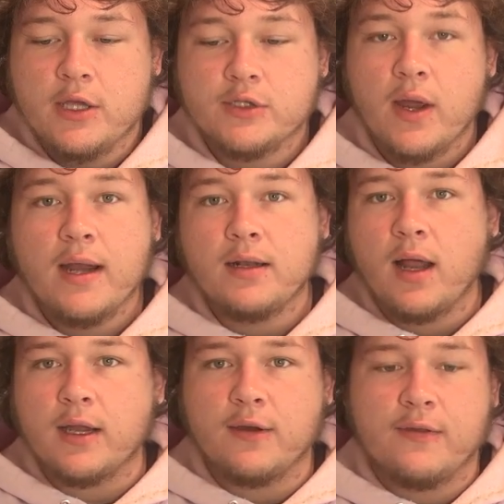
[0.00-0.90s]
So I had a
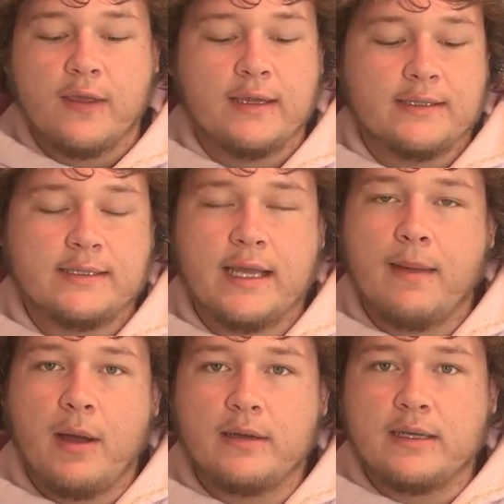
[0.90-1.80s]
lot of good things to say
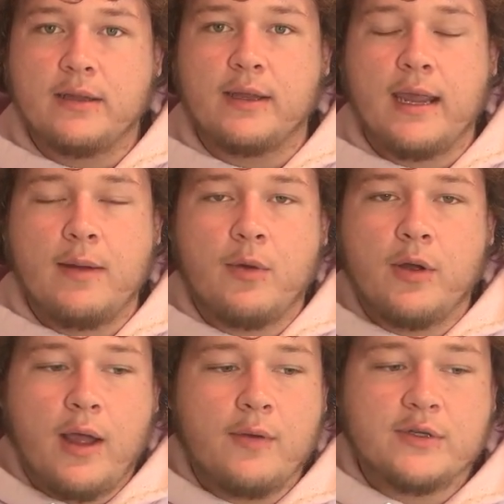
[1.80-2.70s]
about Dillon
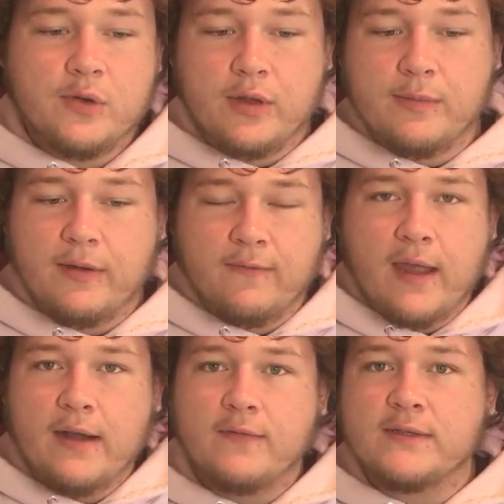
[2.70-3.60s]
Gabriel. I was a really big
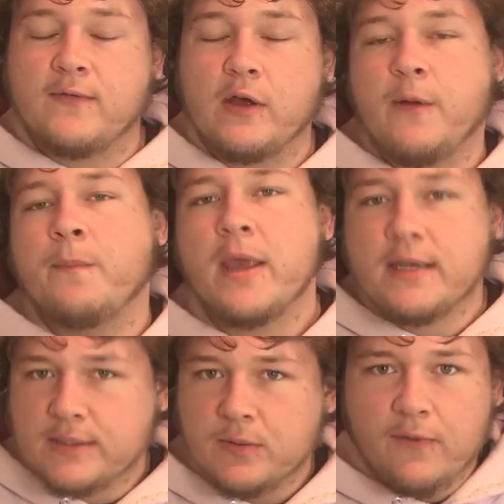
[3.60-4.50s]
fan of his film,
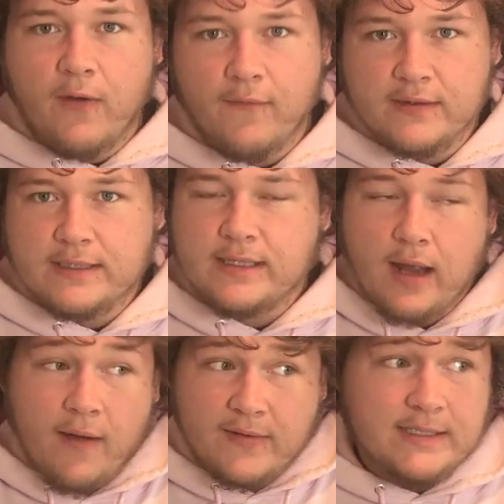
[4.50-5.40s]
someone I've
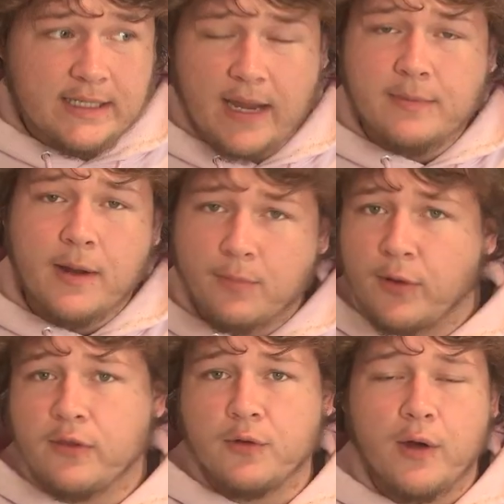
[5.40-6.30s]
obviously kept up
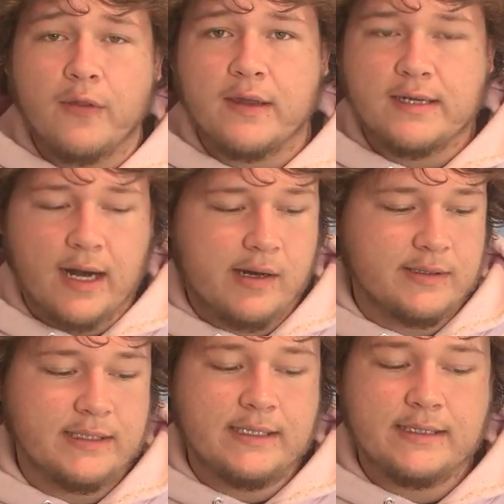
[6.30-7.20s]
with throughout the entire
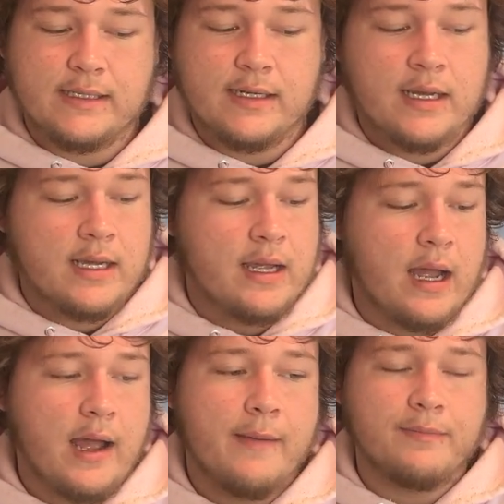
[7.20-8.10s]
season,
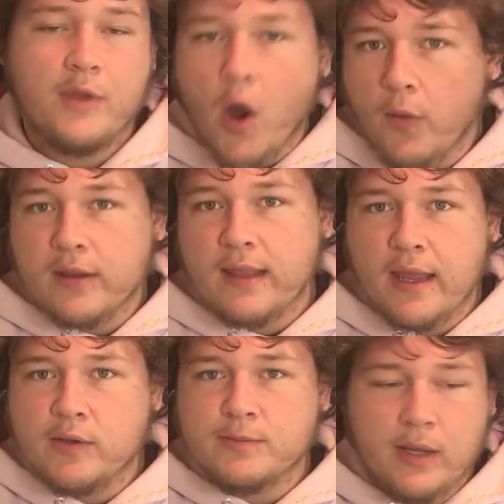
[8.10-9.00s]
knowing that
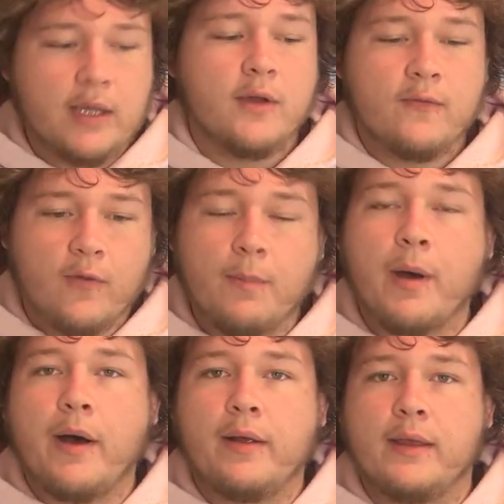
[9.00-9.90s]
he was playing good
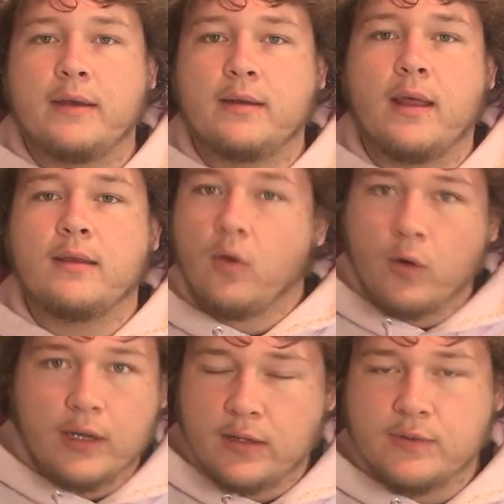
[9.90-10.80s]
football and that
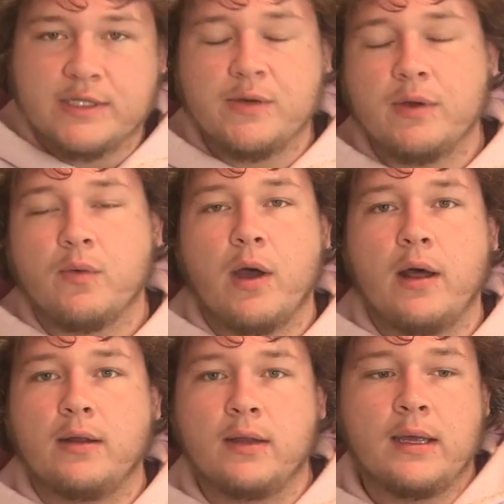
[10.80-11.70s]
Oregon was doing
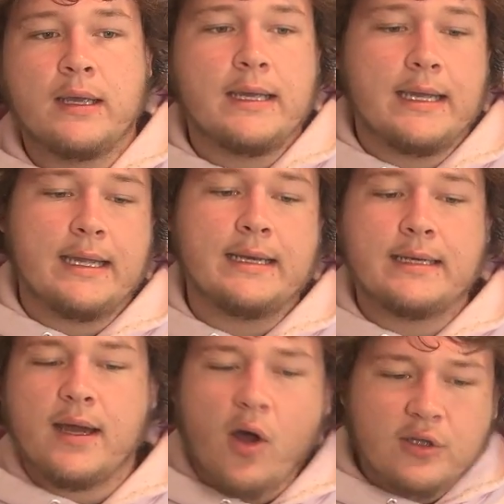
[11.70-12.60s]
well, and
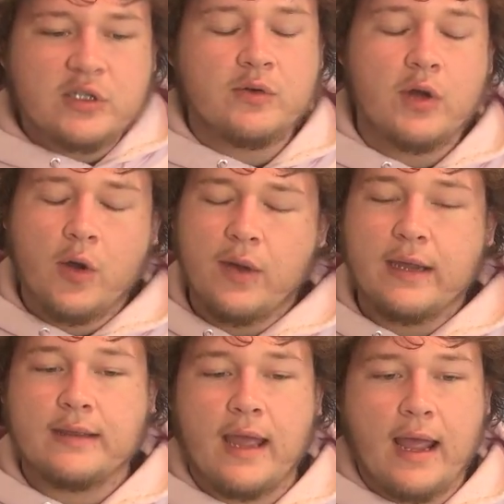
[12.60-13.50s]
also
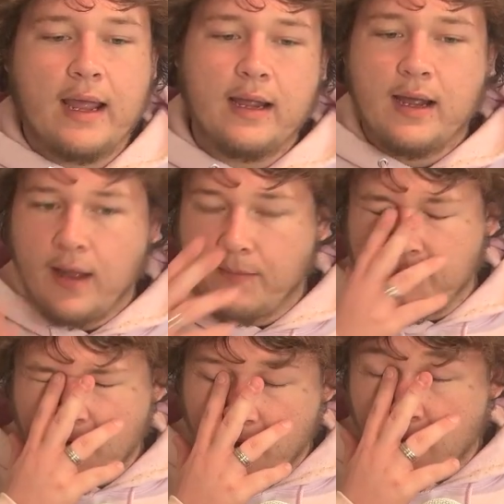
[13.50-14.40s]
knowing that
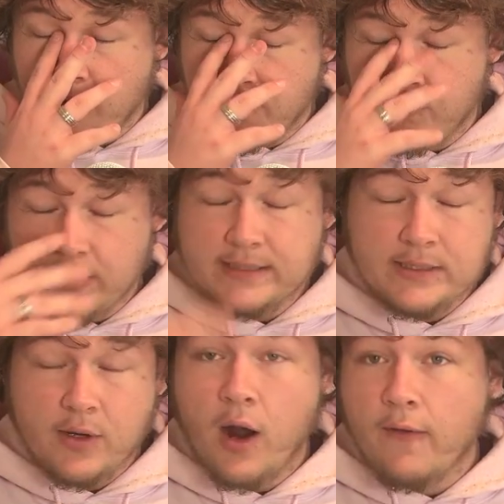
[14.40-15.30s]
a lot of the reason
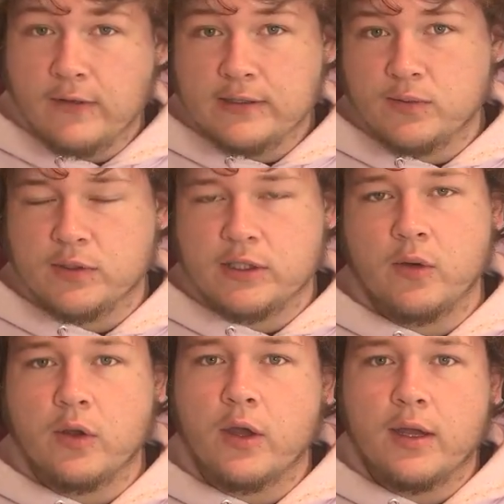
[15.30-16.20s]
their offense was so
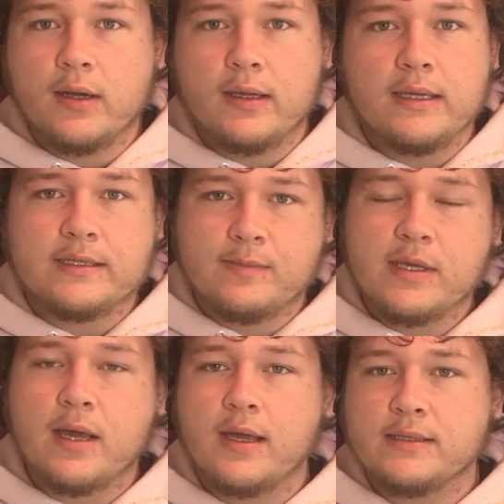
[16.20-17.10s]
good is
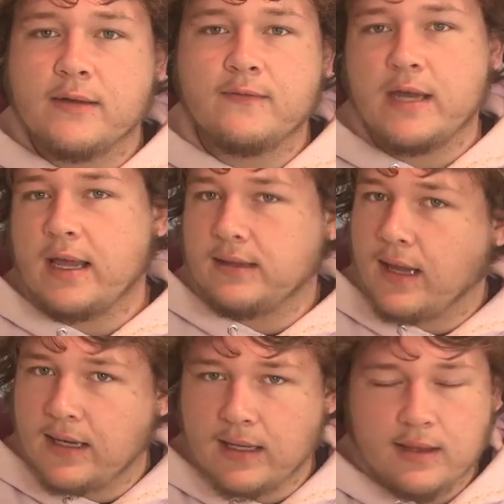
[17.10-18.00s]
because of Dan
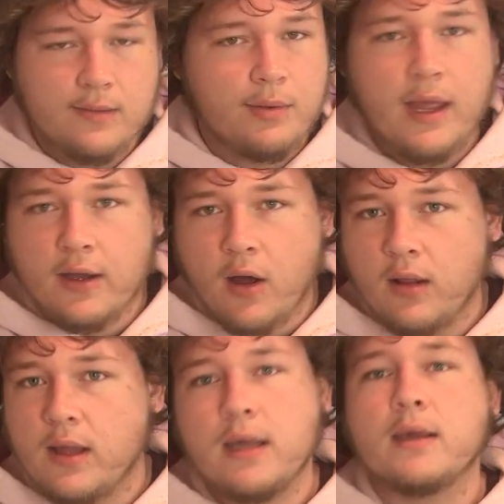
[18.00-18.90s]
Lanning and the play
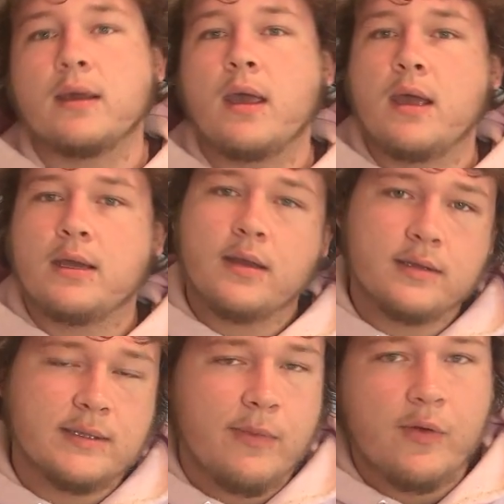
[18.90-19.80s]
calling,
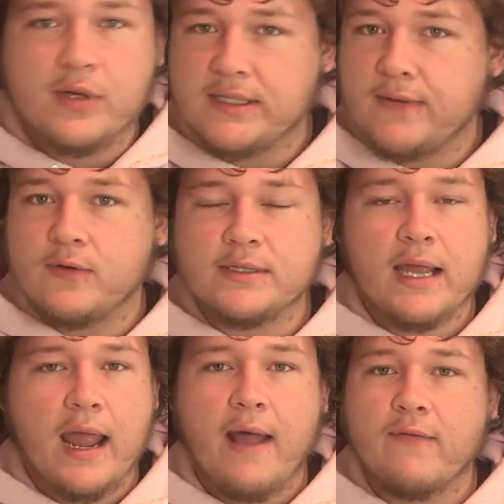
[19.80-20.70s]
some of the receivers they
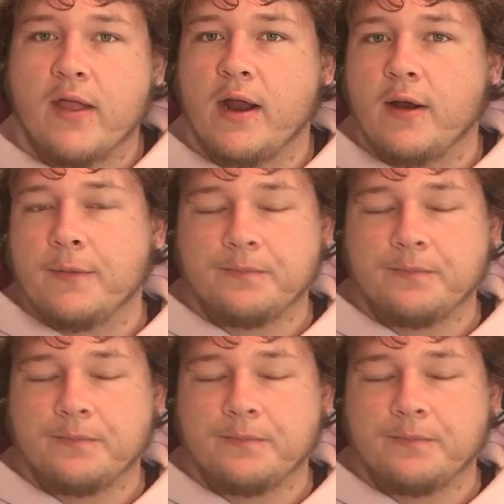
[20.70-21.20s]
have there.